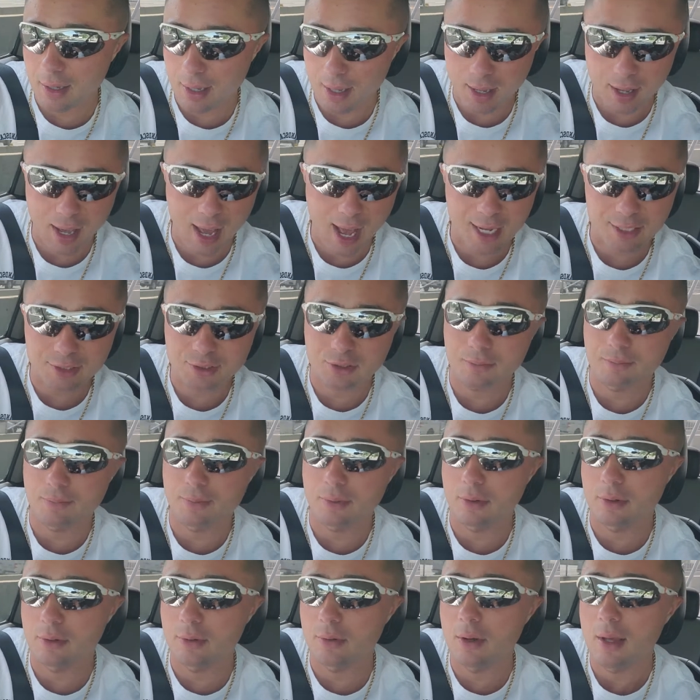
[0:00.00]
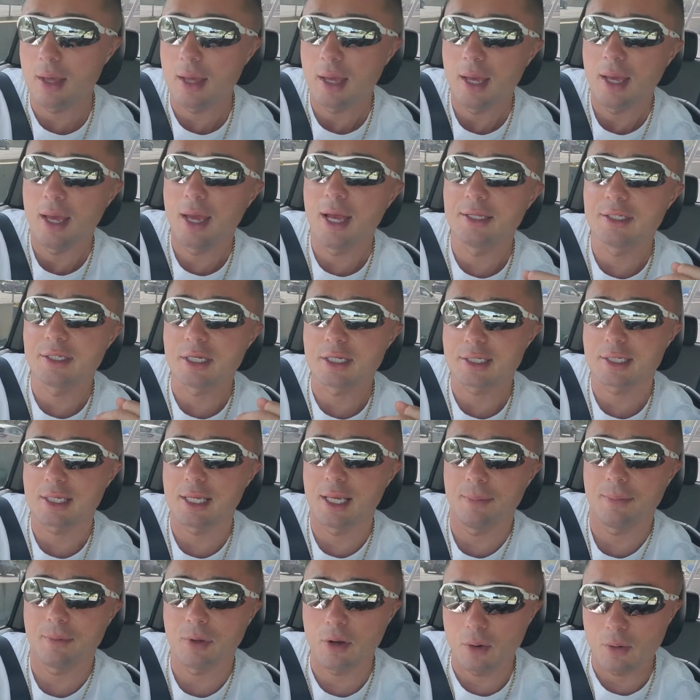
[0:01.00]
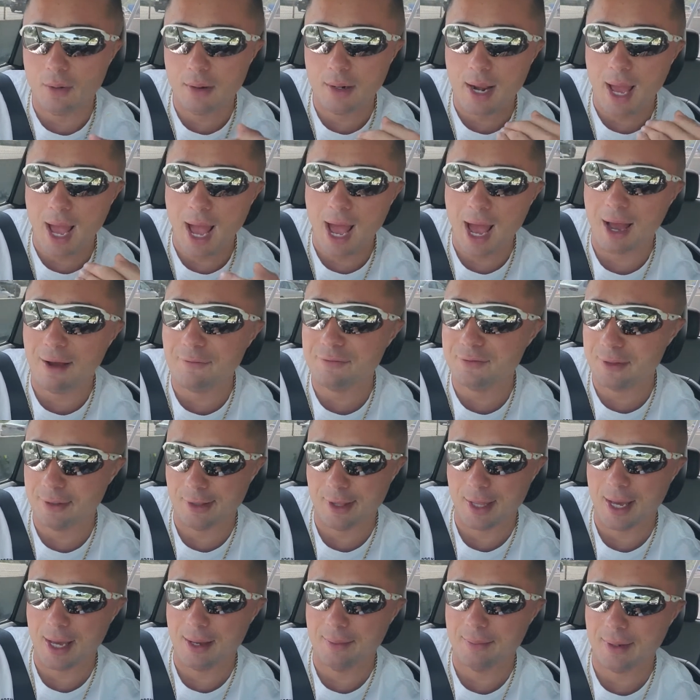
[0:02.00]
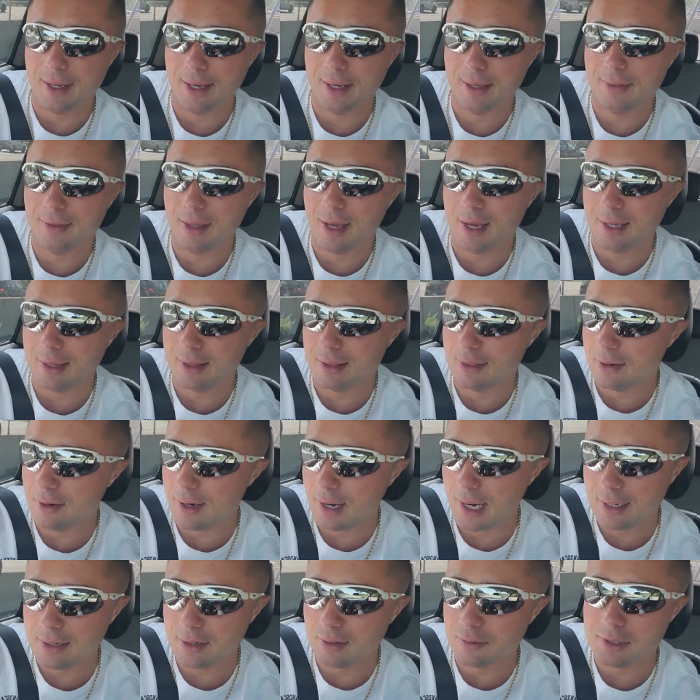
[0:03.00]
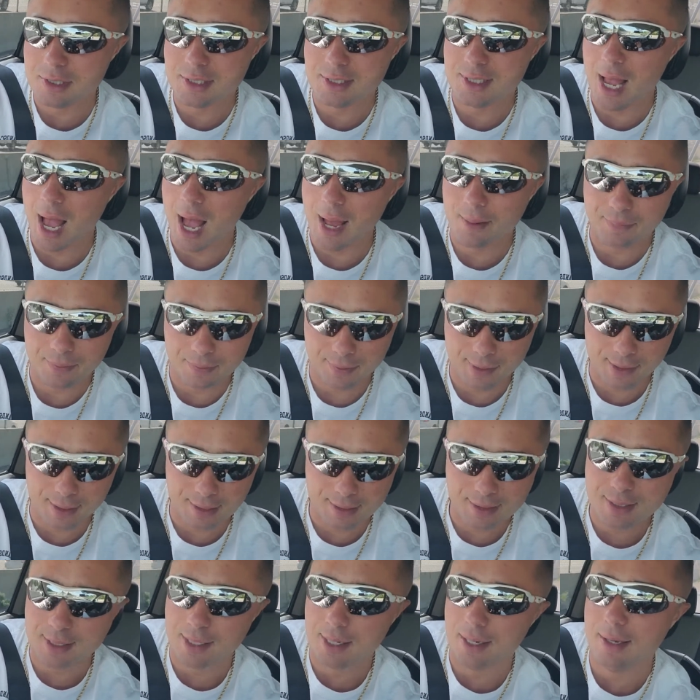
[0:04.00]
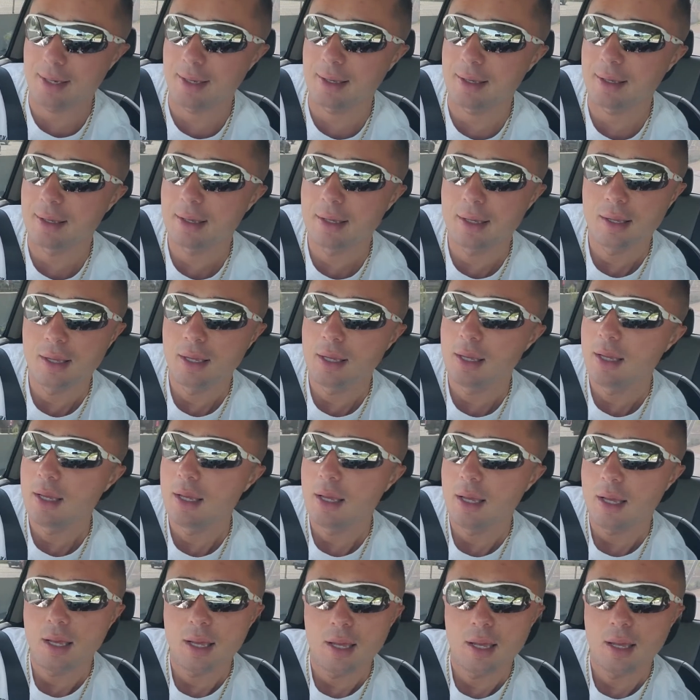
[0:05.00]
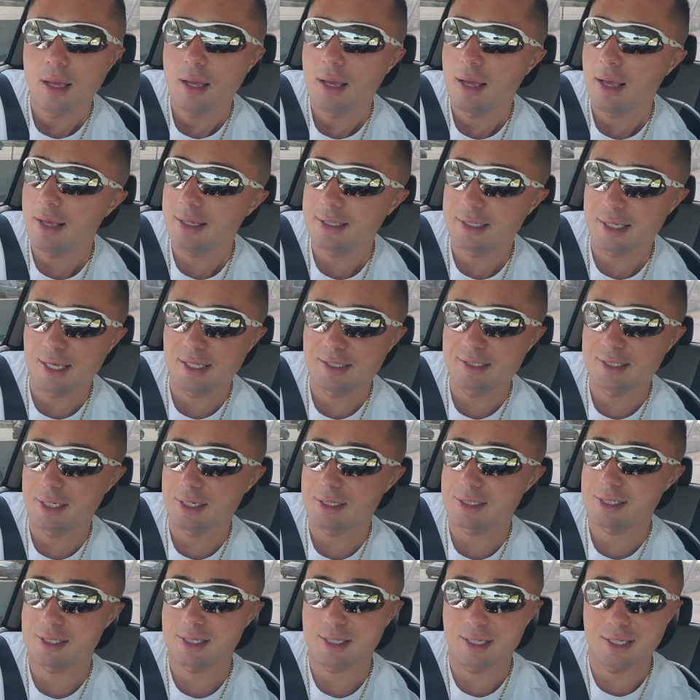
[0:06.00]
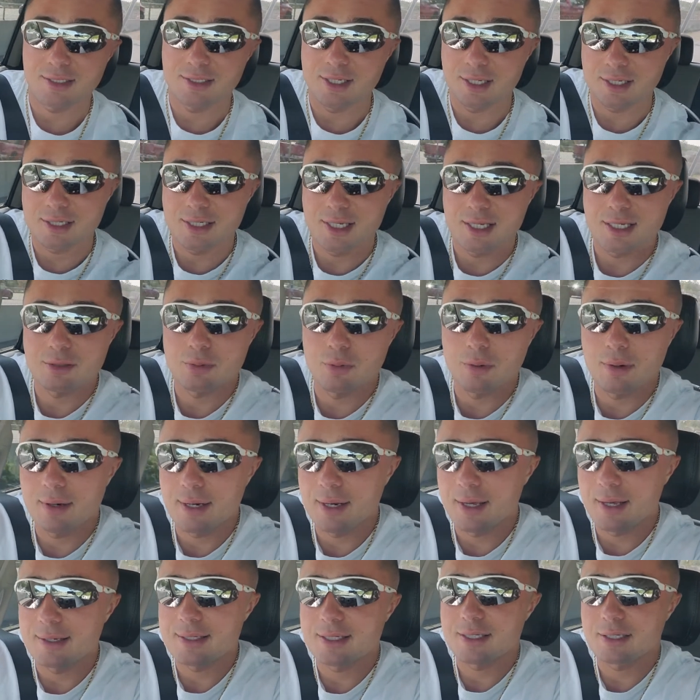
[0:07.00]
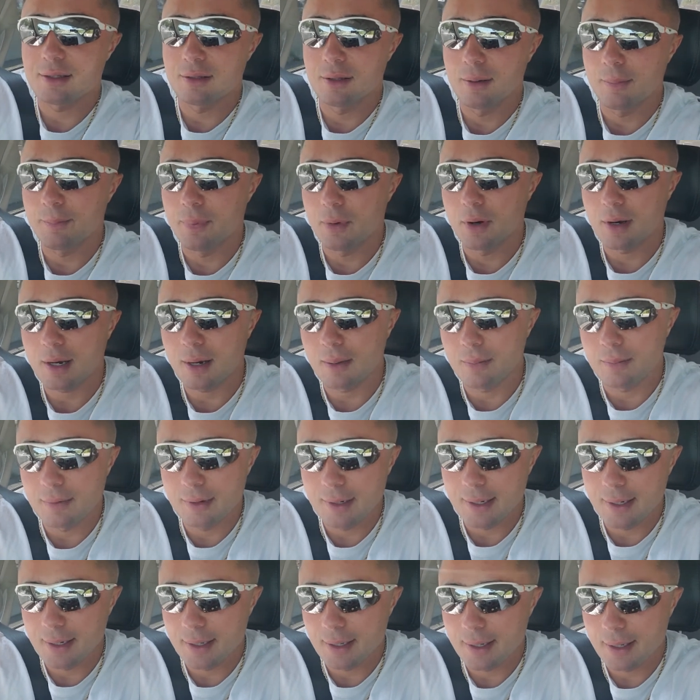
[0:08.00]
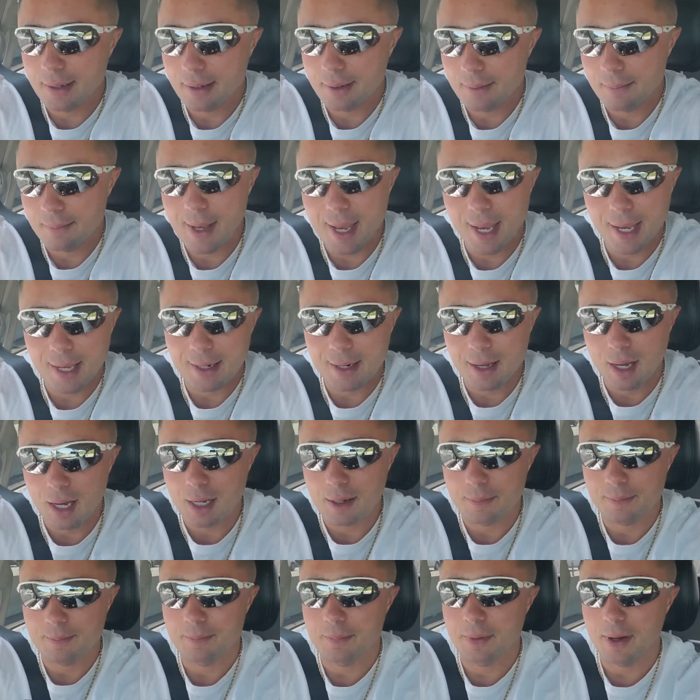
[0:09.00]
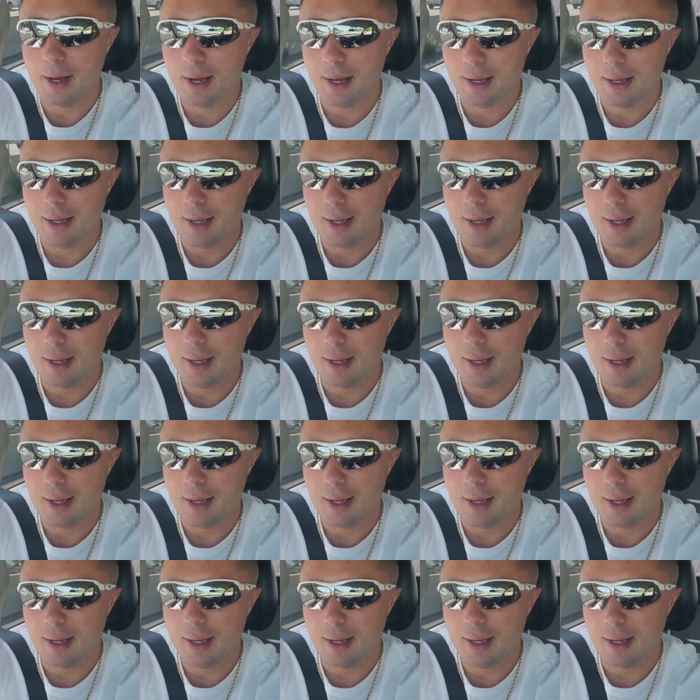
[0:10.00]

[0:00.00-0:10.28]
attribute, and just keep going after that, man. Like, there ain't no stopping this. Like, it just is what it is. The book I'm reading, Man Up, by